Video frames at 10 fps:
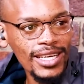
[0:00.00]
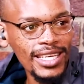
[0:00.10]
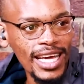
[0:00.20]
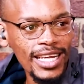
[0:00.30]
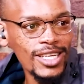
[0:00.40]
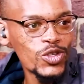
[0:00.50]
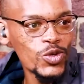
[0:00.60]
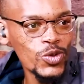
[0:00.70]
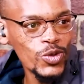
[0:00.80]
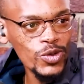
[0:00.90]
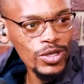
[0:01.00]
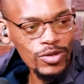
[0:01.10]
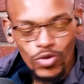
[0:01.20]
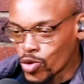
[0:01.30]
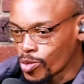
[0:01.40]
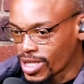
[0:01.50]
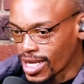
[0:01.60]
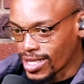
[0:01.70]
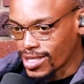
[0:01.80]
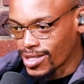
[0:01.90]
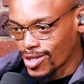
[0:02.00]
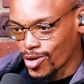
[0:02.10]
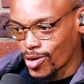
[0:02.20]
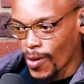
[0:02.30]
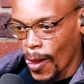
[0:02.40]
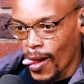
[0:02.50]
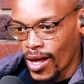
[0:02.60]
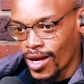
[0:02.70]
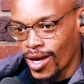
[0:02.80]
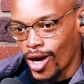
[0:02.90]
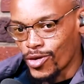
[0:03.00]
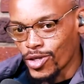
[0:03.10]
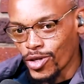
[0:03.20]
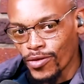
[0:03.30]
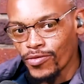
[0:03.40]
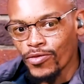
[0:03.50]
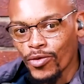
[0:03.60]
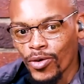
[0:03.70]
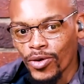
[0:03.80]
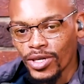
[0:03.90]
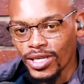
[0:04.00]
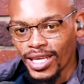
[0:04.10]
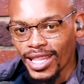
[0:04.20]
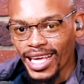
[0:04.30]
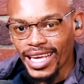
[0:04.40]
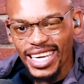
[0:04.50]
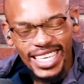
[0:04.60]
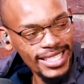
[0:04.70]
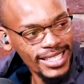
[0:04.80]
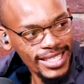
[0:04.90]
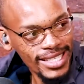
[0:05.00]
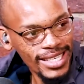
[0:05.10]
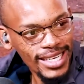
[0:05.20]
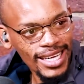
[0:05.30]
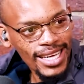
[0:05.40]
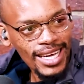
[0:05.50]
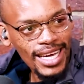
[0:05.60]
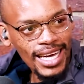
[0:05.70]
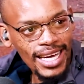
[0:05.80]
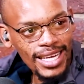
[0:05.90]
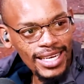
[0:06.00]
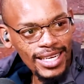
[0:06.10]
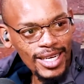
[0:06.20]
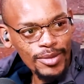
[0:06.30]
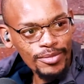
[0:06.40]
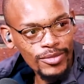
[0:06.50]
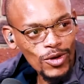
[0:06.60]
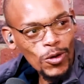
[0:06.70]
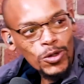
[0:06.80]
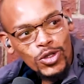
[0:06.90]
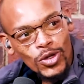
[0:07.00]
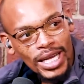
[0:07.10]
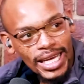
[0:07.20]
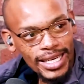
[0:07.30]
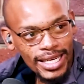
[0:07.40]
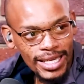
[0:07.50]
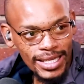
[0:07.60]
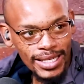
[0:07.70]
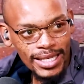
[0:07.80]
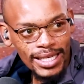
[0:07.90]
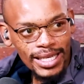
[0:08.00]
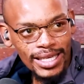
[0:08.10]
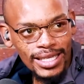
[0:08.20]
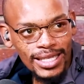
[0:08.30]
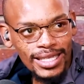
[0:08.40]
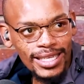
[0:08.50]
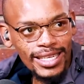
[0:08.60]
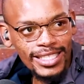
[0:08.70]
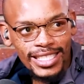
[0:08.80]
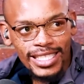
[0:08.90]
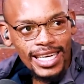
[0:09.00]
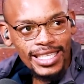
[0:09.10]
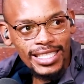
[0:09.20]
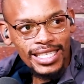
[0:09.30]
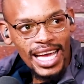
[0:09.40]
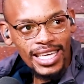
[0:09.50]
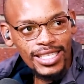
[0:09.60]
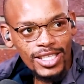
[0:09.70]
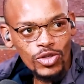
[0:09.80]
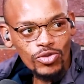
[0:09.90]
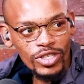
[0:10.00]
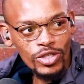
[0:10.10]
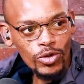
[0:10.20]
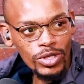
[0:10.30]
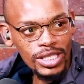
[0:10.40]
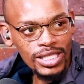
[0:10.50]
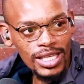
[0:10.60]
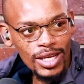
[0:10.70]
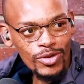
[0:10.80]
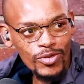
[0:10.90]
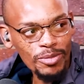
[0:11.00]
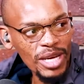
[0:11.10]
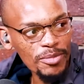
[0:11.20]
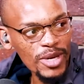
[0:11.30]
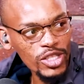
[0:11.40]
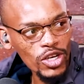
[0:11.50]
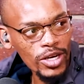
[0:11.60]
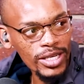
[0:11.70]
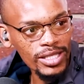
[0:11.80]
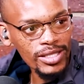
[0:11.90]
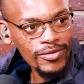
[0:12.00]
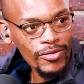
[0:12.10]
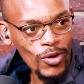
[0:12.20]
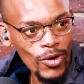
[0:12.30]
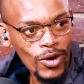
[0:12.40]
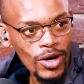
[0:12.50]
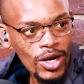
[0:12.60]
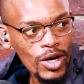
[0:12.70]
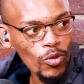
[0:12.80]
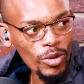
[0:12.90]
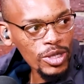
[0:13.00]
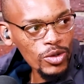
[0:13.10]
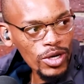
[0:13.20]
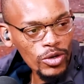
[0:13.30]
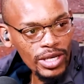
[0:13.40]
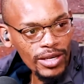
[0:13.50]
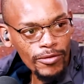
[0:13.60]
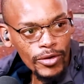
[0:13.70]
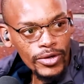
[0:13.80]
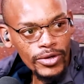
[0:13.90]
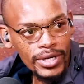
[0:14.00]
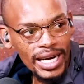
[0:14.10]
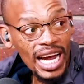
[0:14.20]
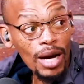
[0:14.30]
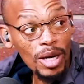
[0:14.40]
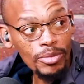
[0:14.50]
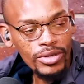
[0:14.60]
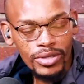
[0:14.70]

getting into rooms that, are reserved for the elite. And also like I just had access to resources that would make me a target for women who are looking for a come up.